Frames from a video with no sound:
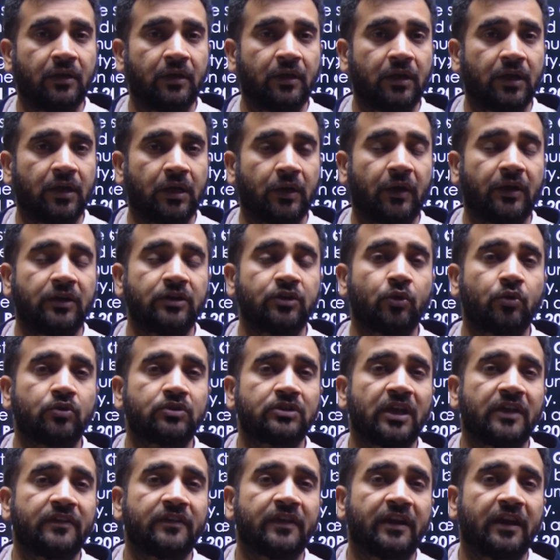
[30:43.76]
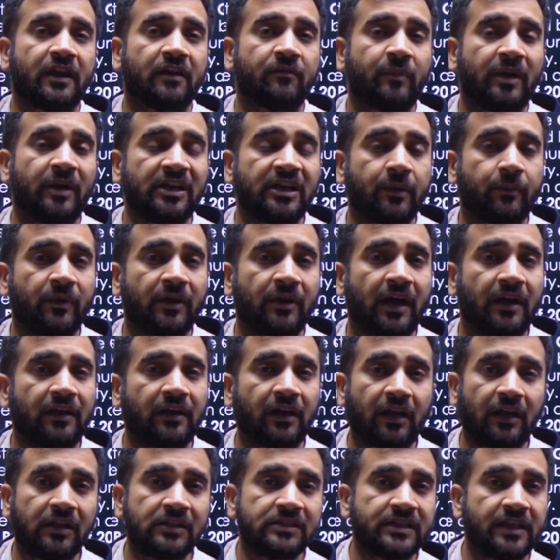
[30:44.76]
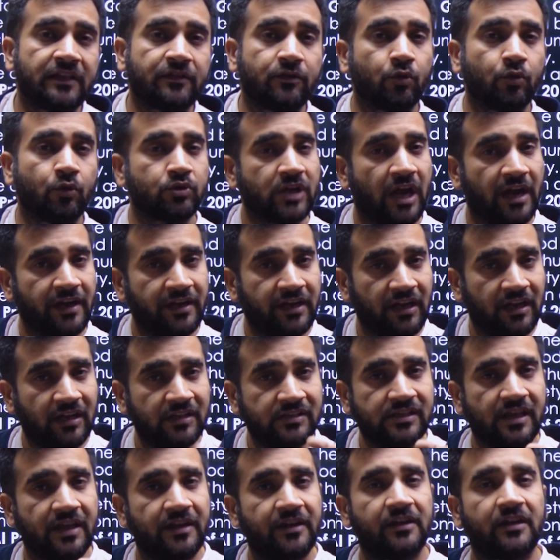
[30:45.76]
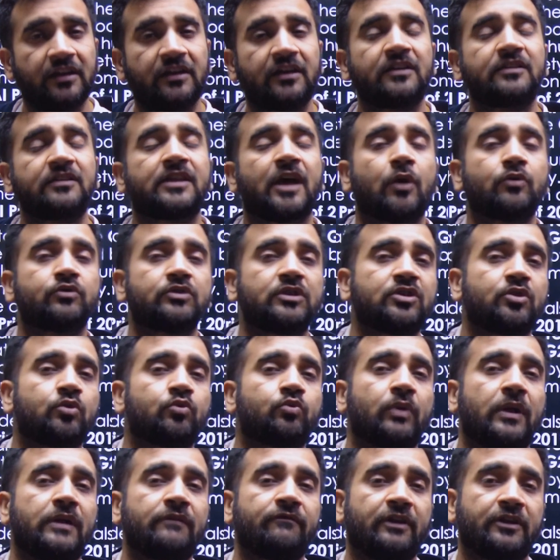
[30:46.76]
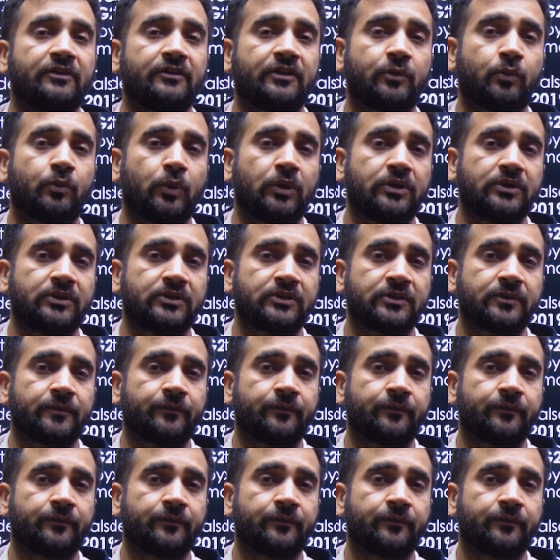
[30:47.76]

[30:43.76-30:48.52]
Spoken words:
Now in Yojana, there are multiple articles, and those articles are written in 1000 to 1200 words.